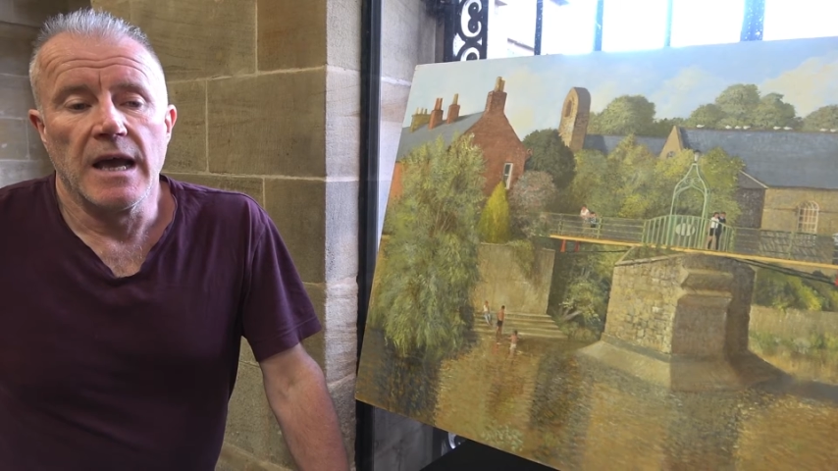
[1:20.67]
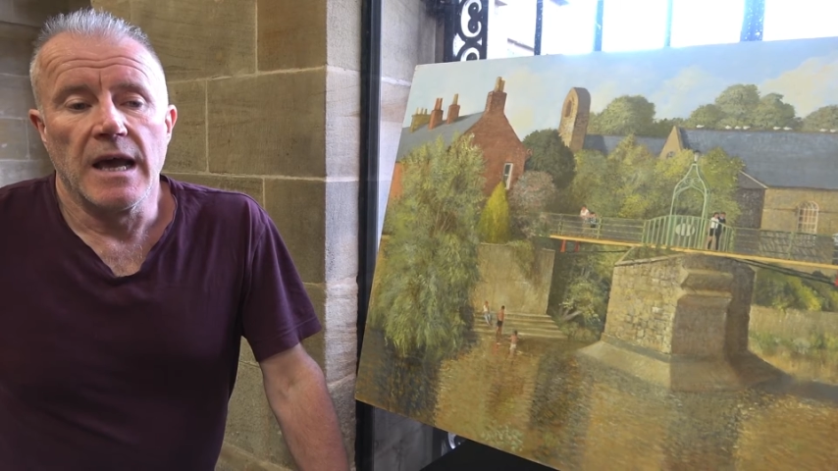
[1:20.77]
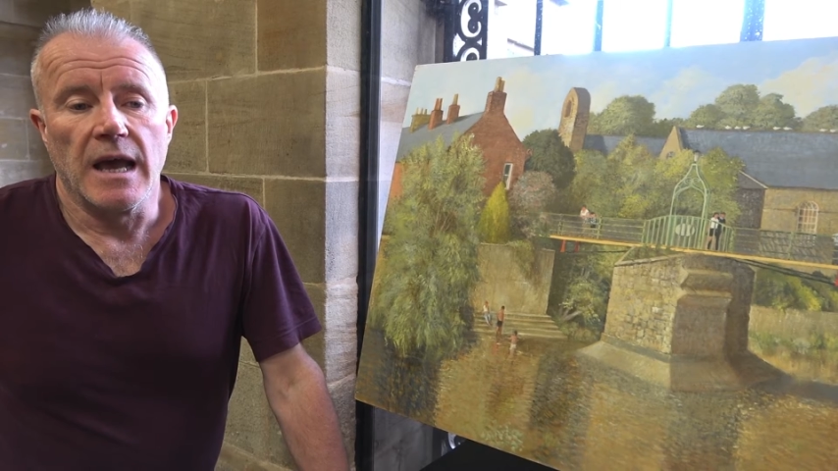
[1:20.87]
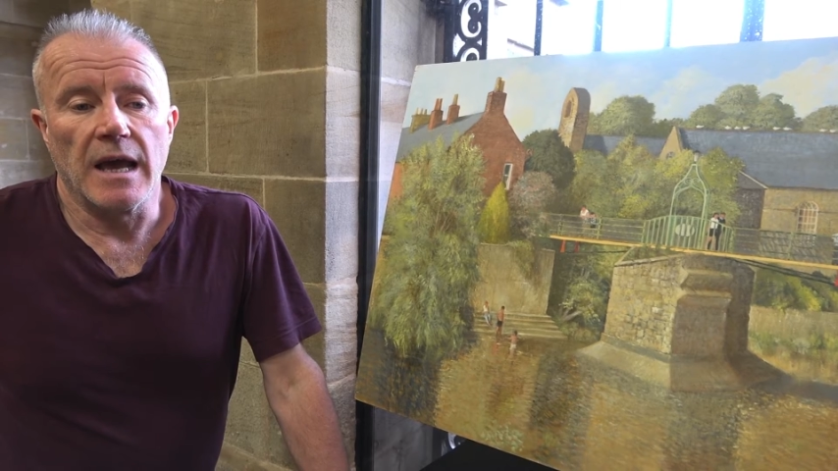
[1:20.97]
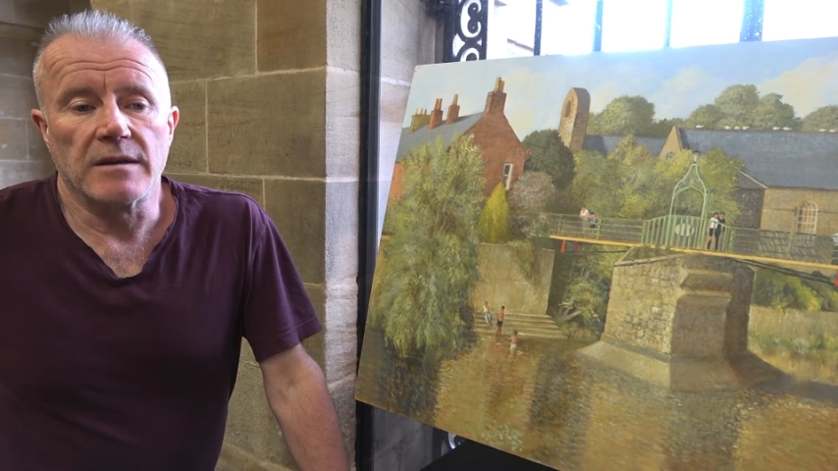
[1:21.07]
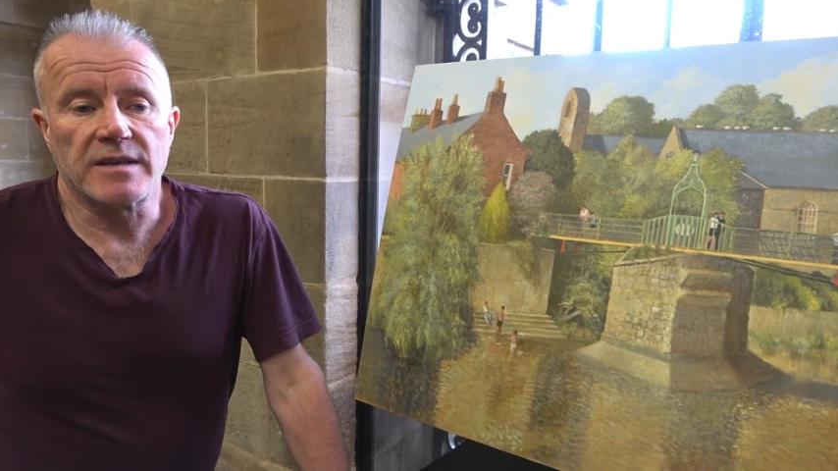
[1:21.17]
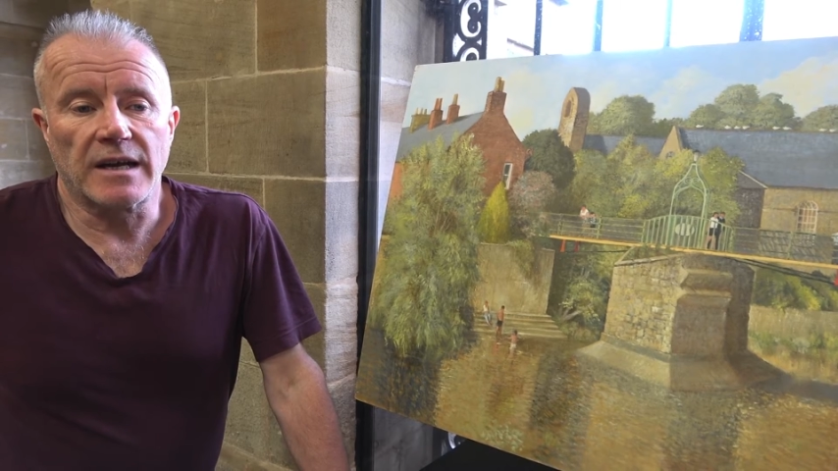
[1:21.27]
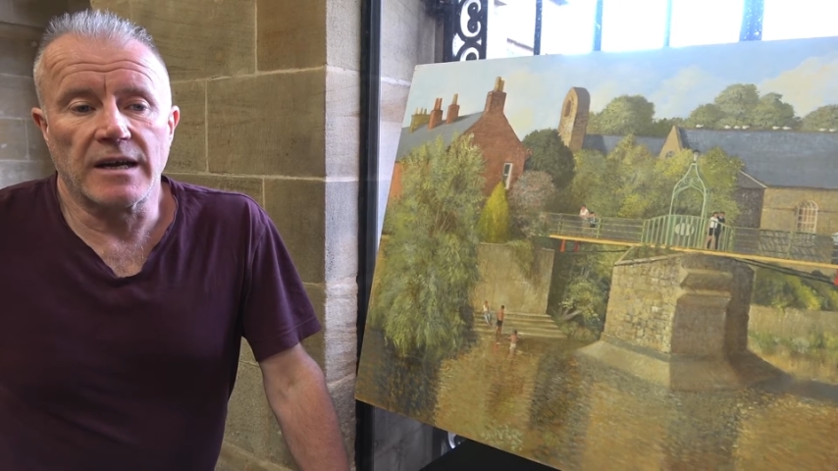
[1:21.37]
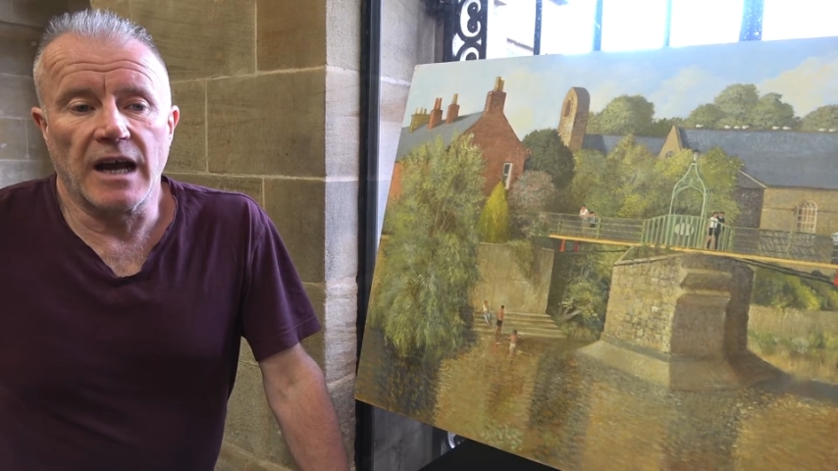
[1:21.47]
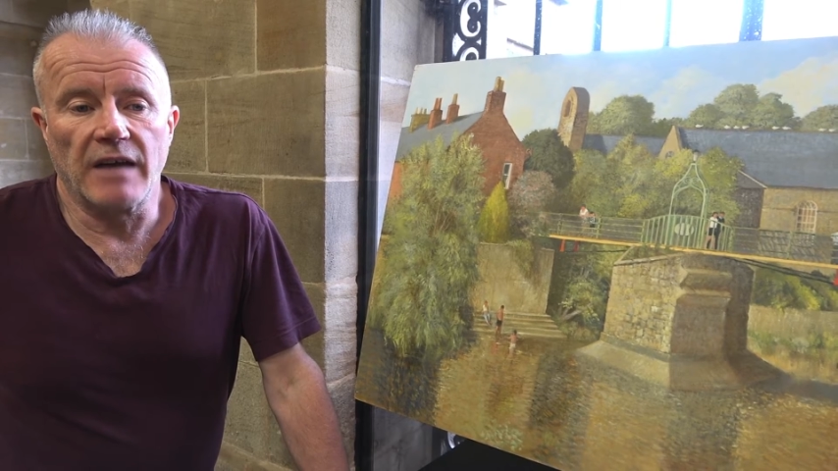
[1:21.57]

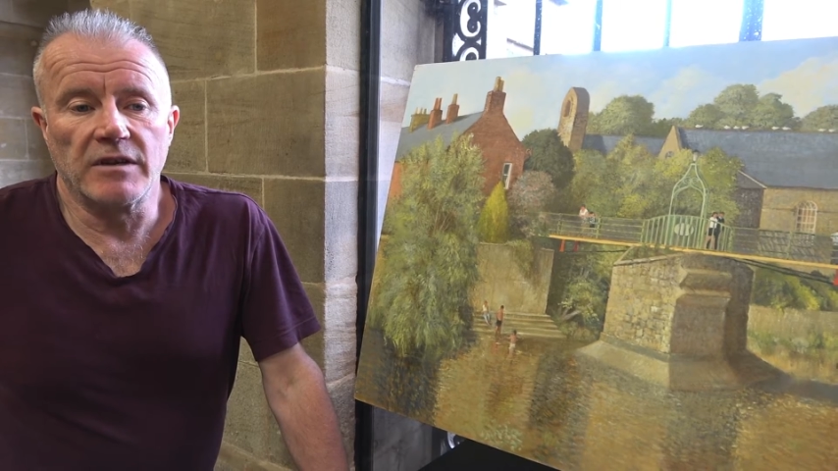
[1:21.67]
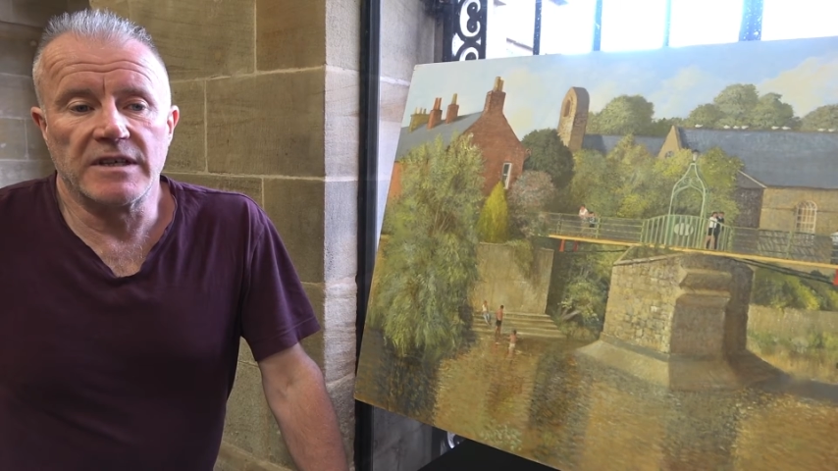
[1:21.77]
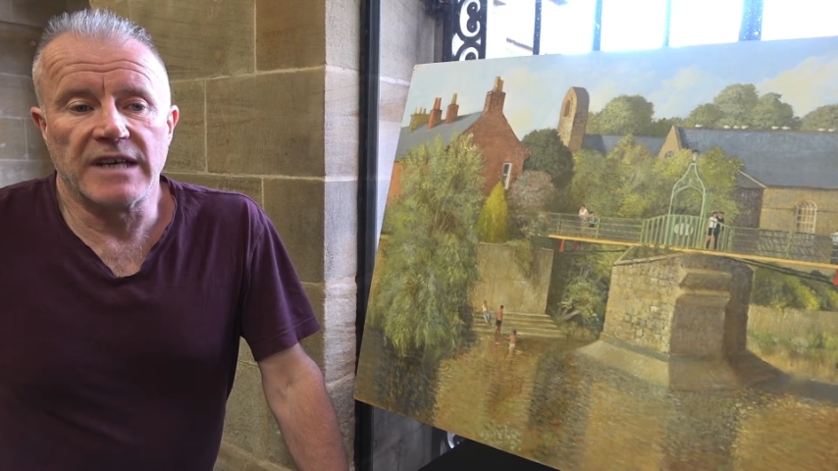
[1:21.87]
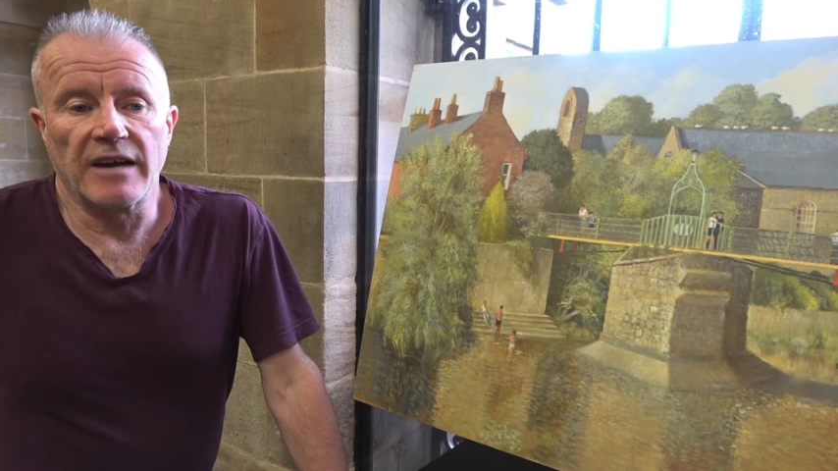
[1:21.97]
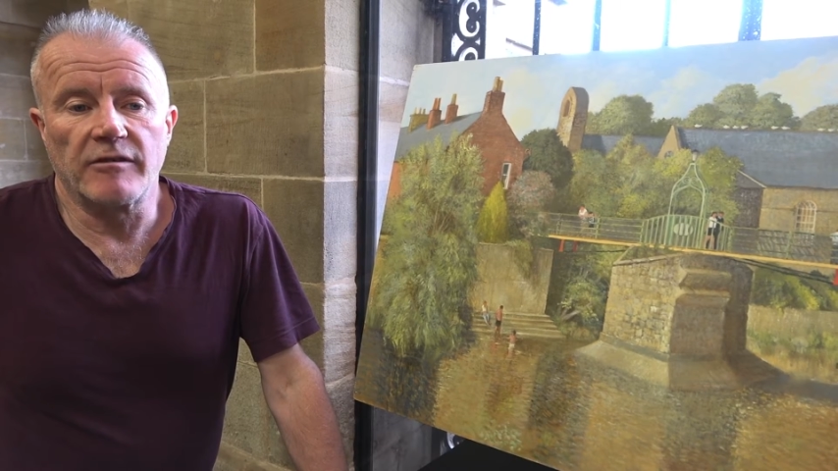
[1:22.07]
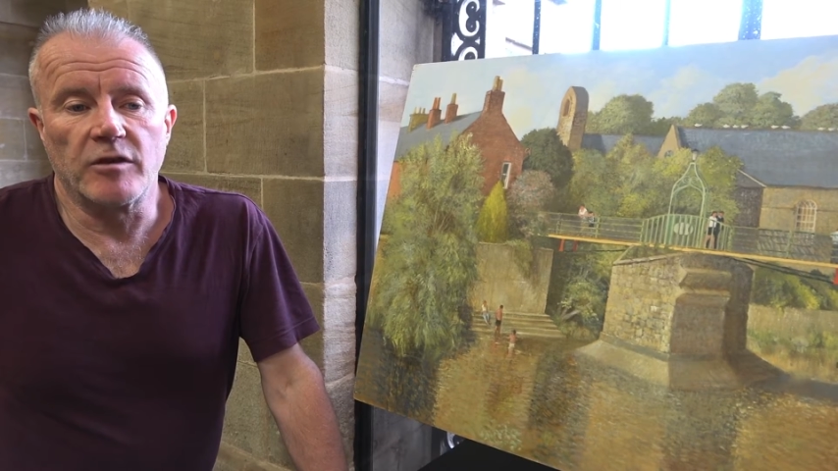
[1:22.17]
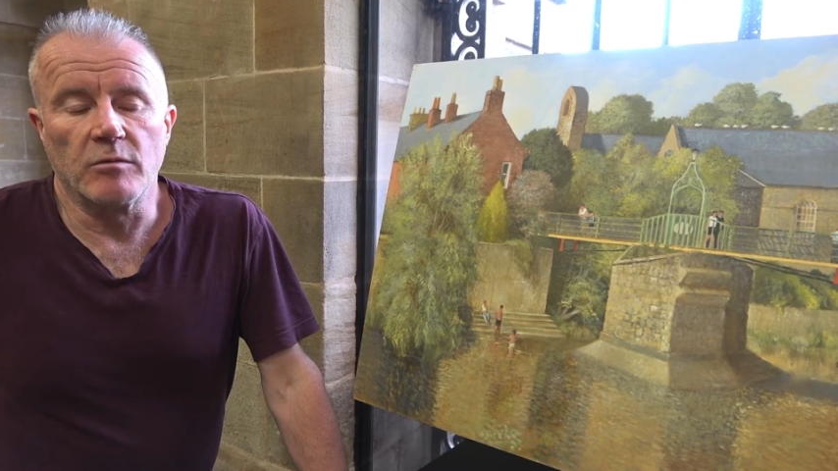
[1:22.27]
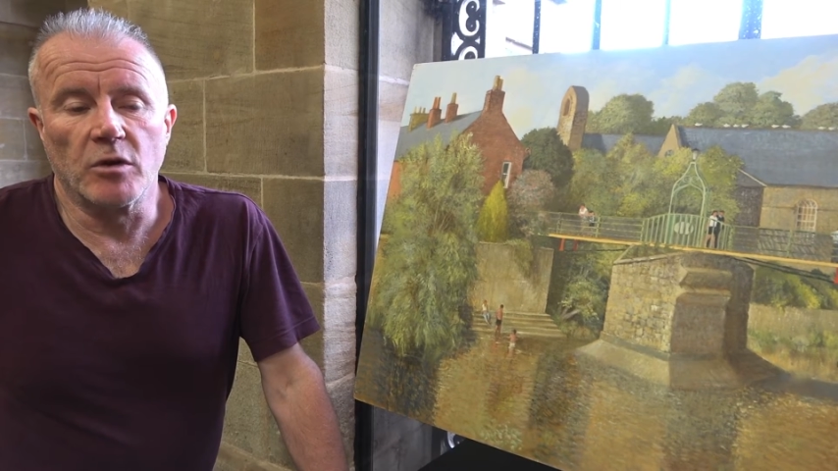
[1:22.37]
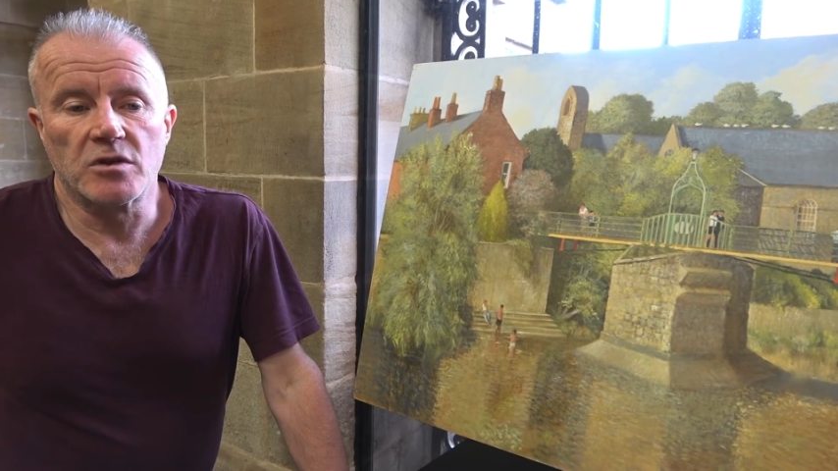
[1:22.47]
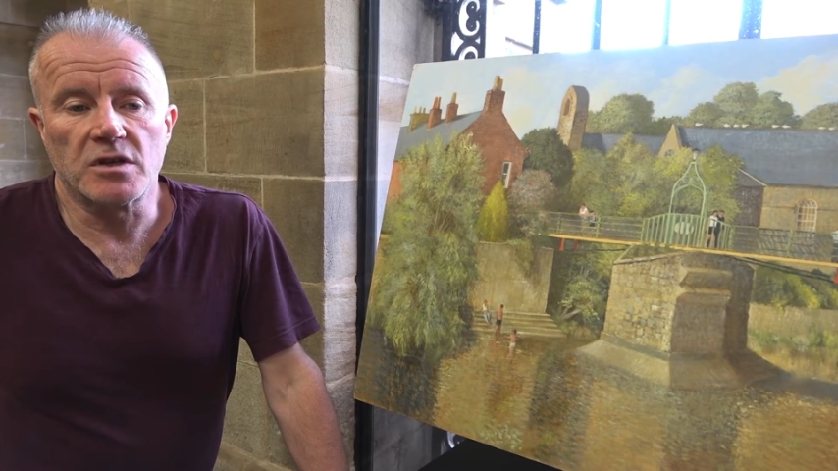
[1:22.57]
Sadly, Ivan died a few
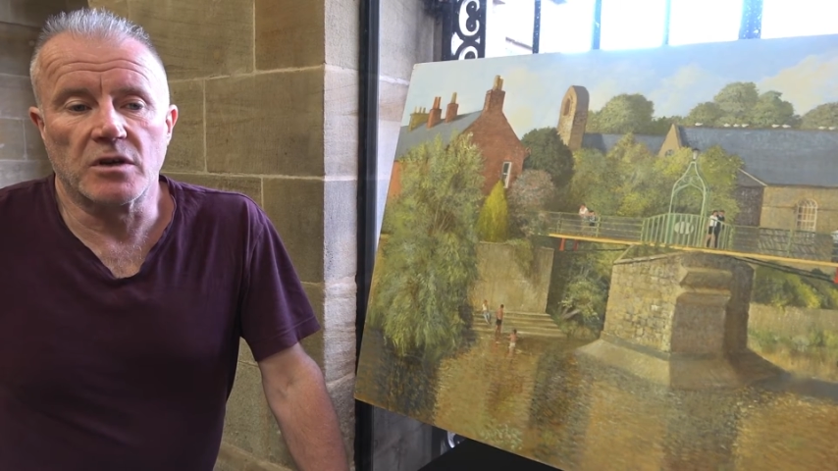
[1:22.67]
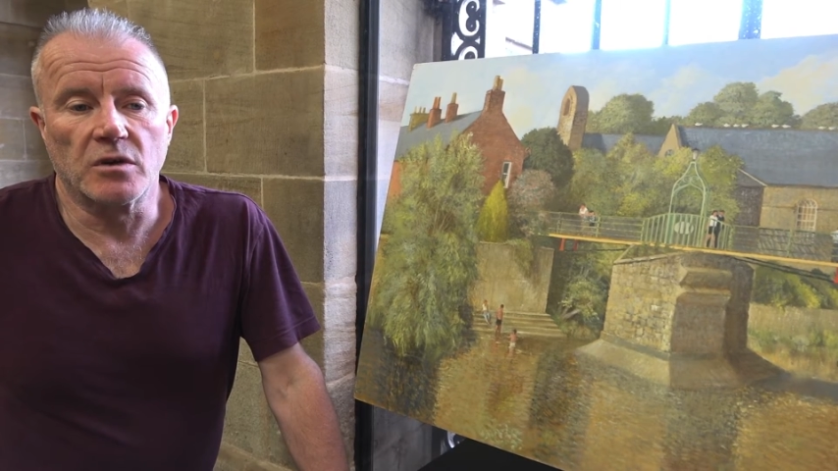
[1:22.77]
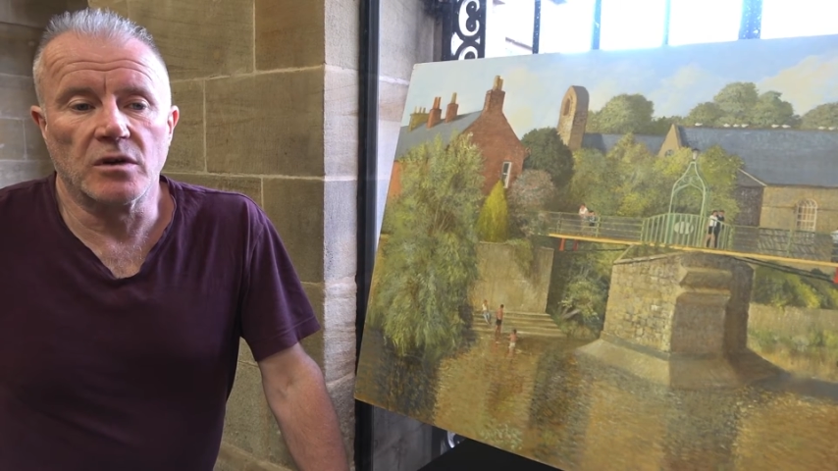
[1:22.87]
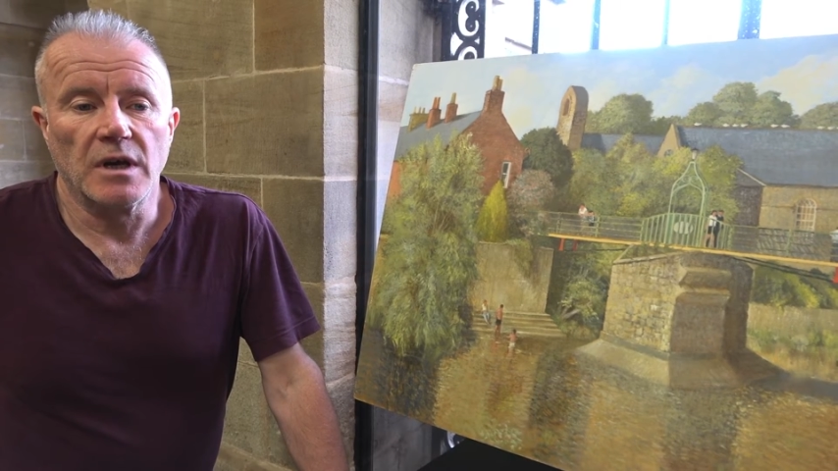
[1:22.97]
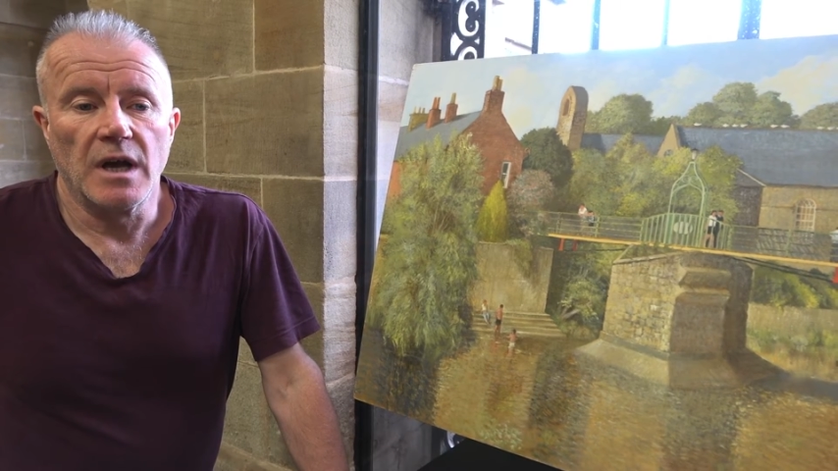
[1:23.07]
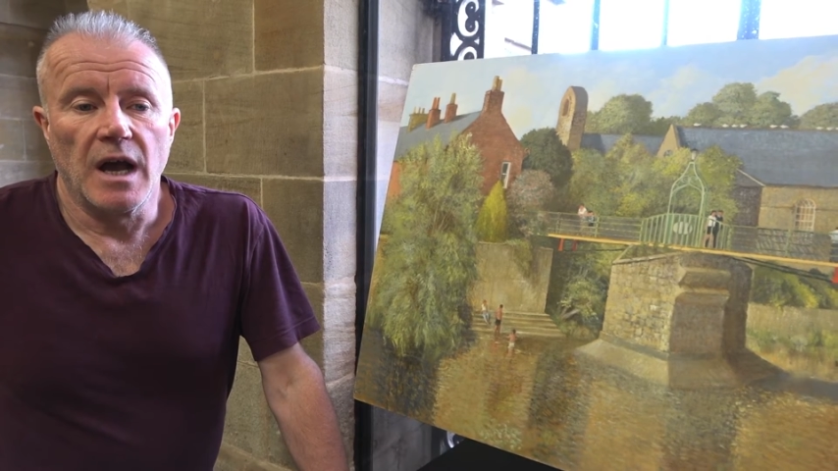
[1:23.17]
months ago,